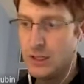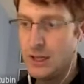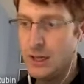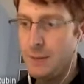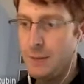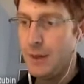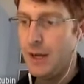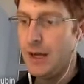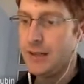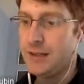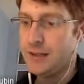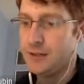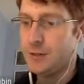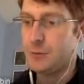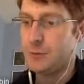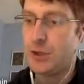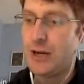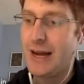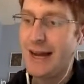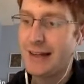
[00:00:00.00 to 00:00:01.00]
But to
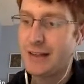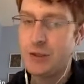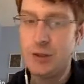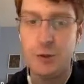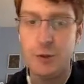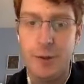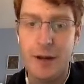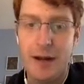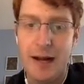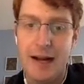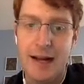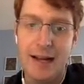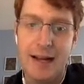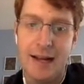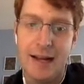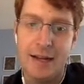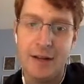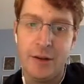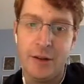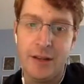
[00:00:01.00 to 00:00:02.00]
subtract 2 pi,
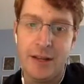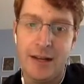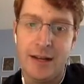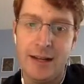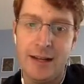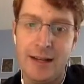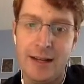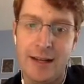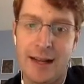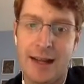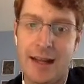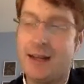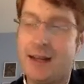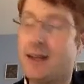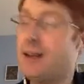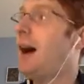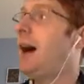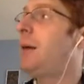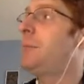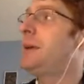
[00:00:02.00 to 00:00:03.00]
I know that I need a
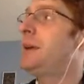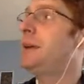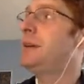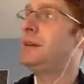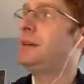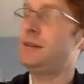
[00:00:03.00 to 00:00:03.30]
common